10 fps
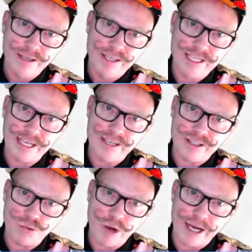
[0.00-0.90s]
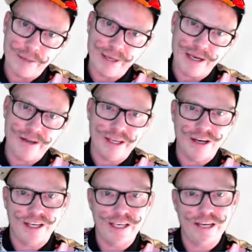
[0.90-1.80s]
getting its way up out of there? And
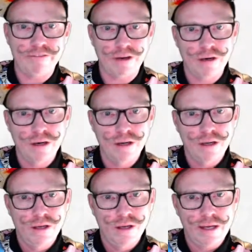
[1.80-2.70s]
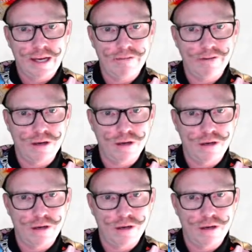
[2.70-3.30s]
I can even have it,